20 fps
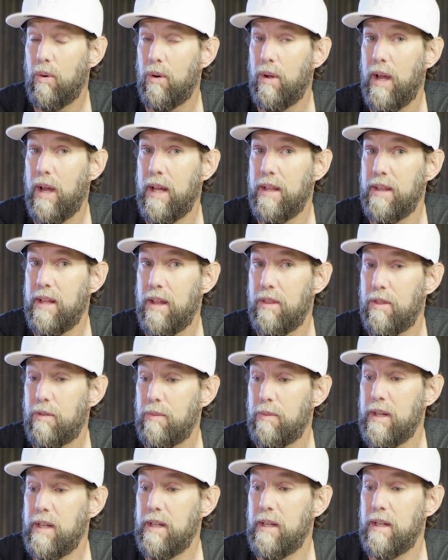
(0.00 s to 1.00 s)
and then
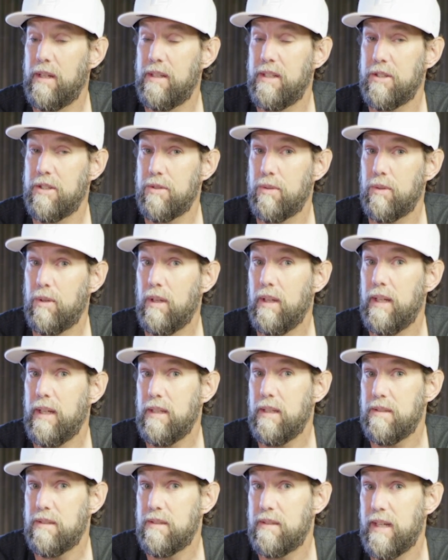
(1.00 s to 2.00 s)
3 additional
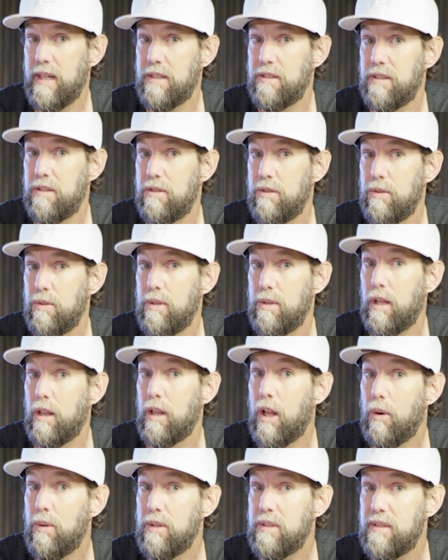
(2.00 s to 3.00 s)
clicks takes it to the
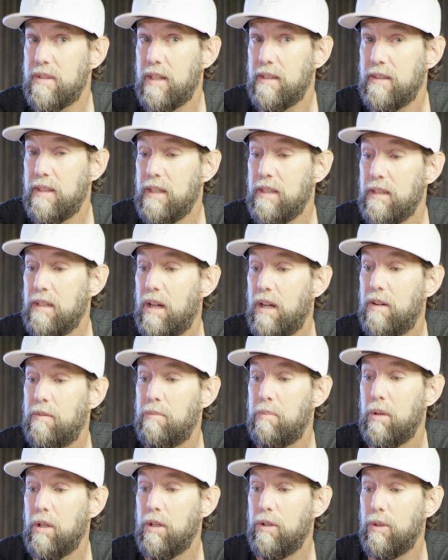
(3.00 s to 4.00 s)
lowest setting
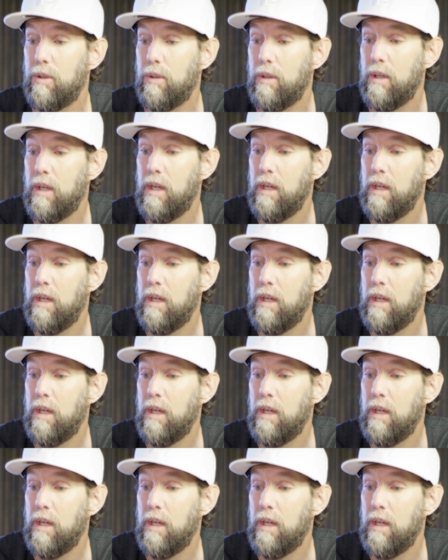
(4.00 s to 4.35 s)
of blue.